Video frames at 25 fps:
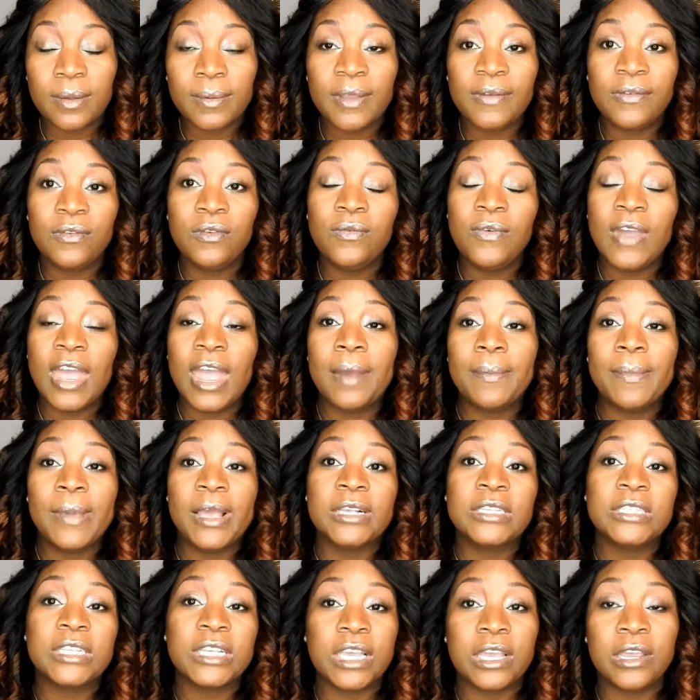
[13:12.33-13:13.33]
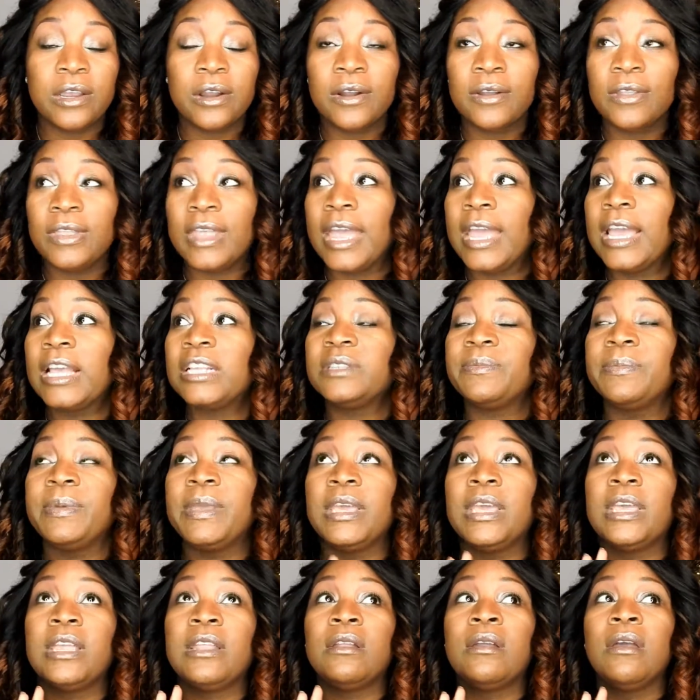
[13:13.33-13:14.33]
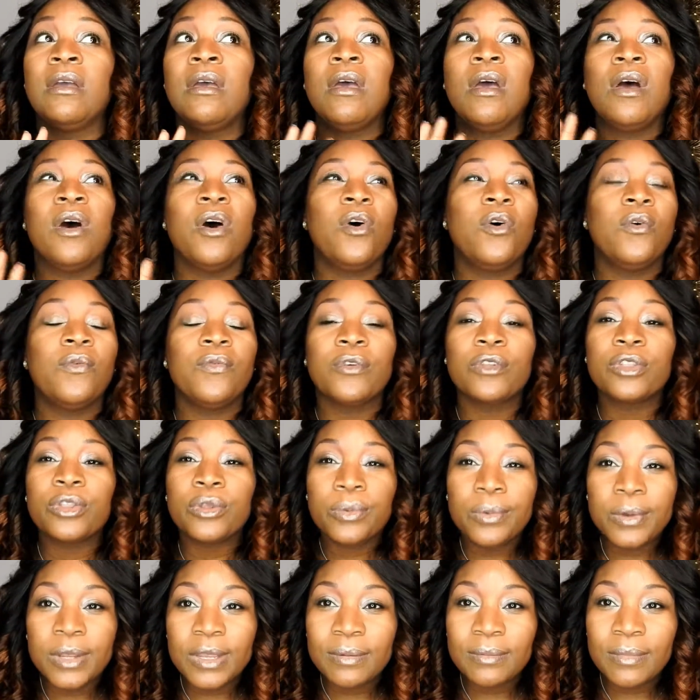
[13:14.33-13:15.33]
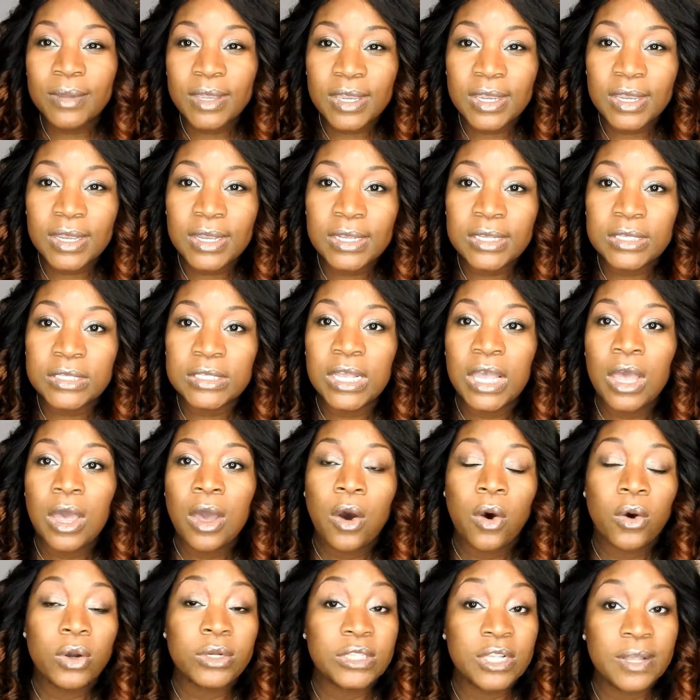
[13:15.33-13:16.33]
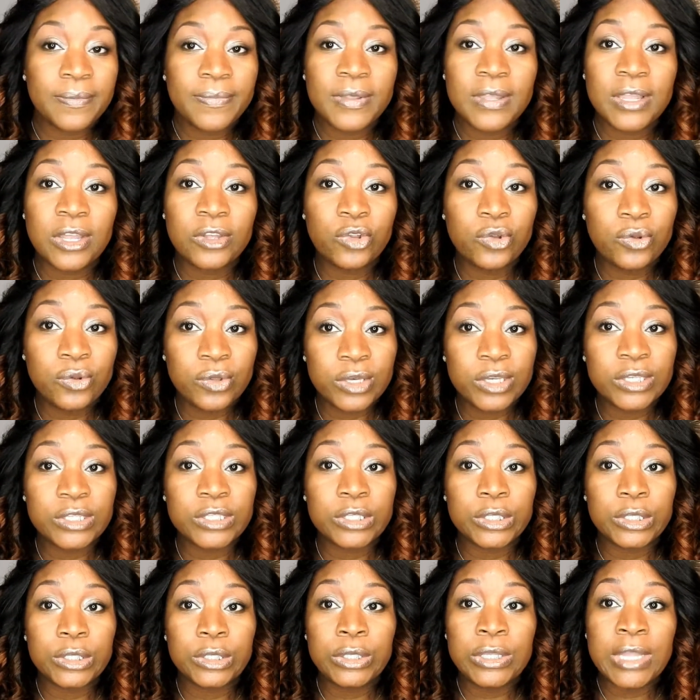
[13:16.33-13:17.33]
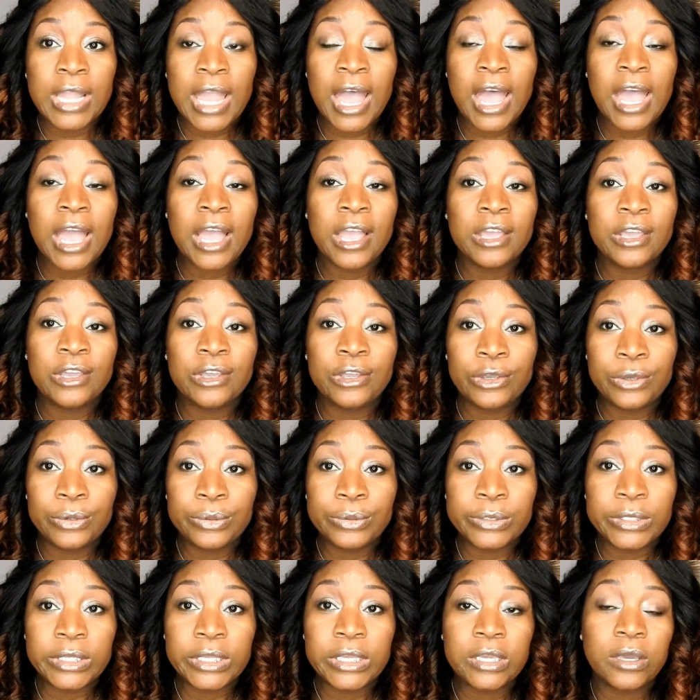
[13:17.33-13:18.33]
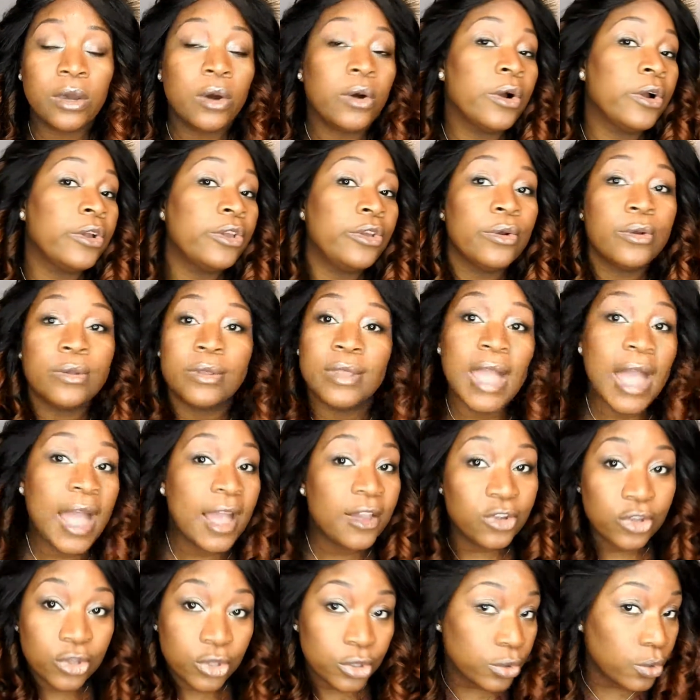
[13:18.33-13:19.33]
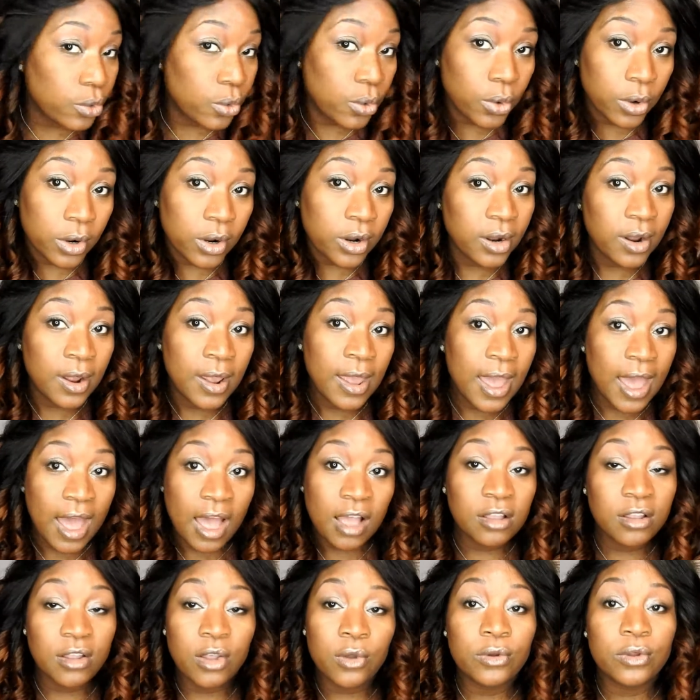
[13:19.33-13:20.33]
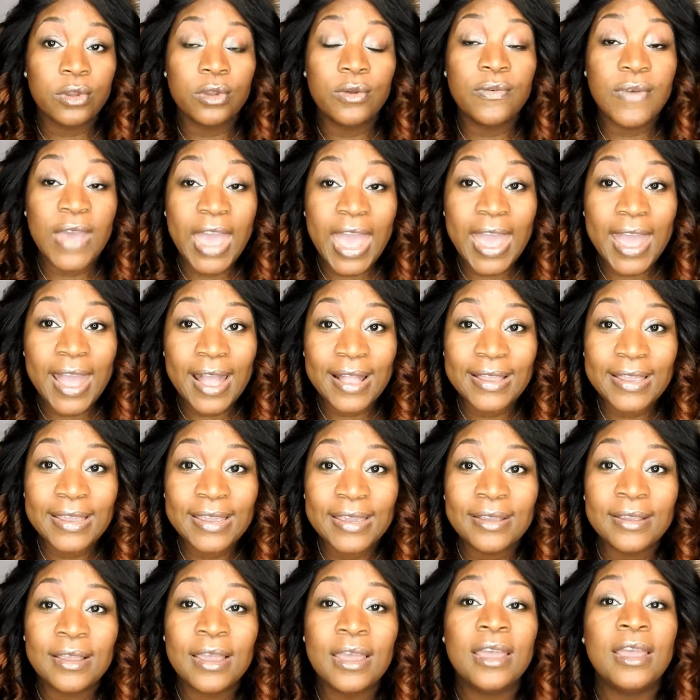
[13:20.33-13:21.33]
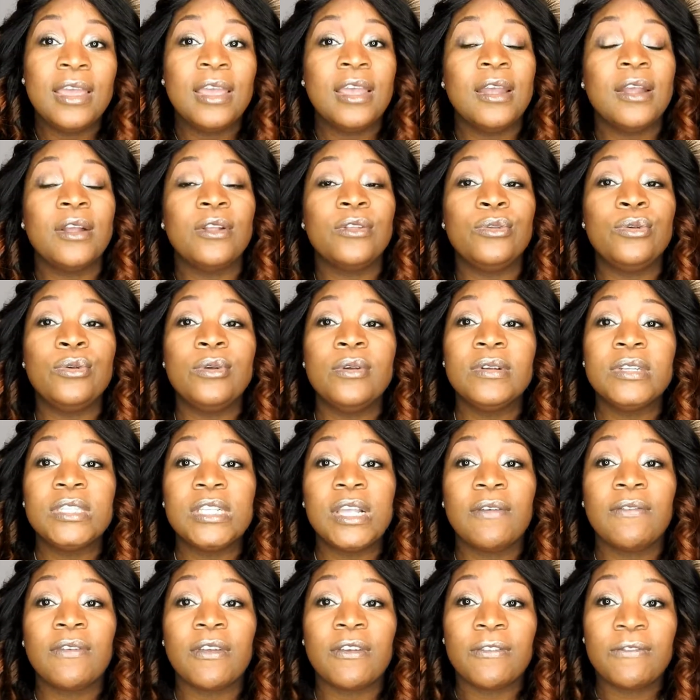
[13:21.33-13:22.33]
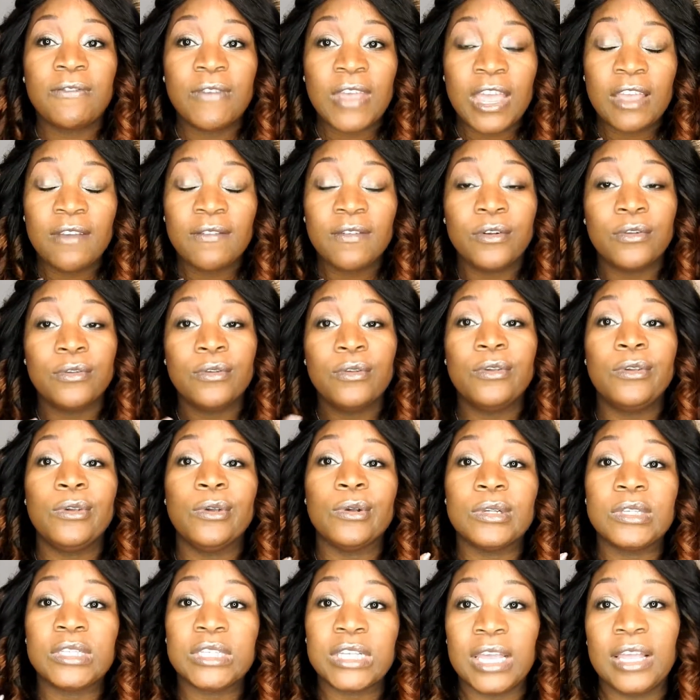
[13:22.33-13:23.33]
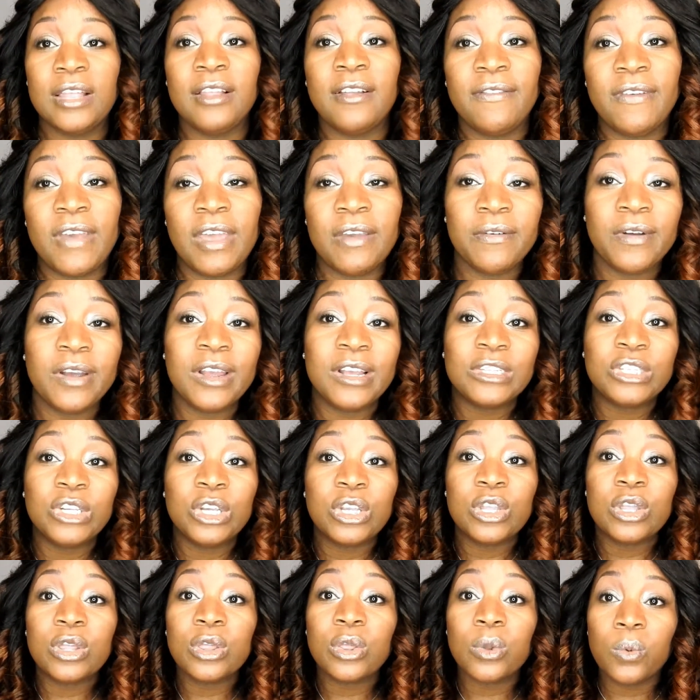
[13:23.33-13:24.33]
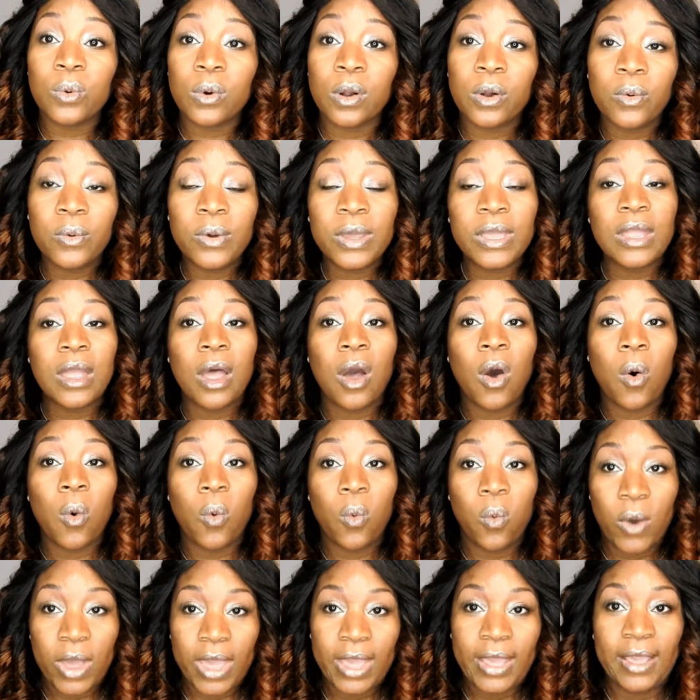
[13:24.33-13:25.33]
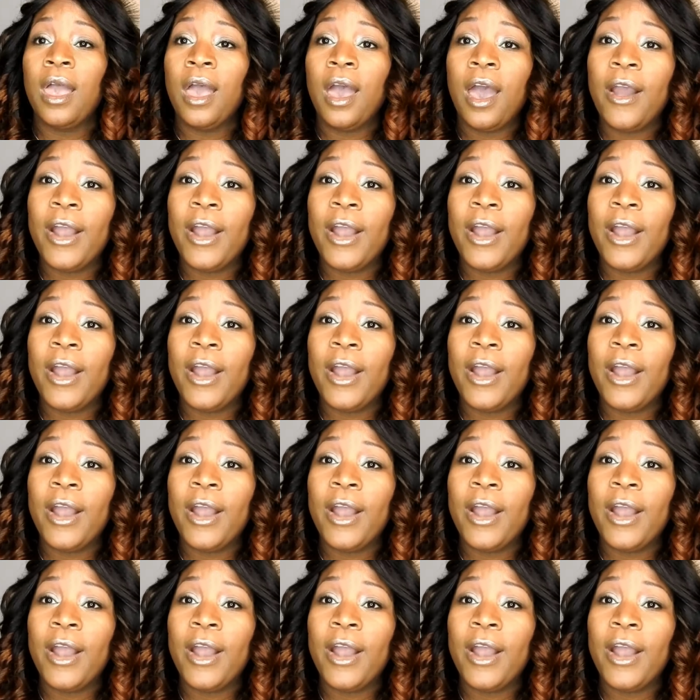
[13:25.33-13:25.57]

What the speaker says: If you've had mascara that has been over 3 months, or something that you're just not using, or you're not sure how long you've had it, do yourself a favor, do your skin a favor, and just throw it away.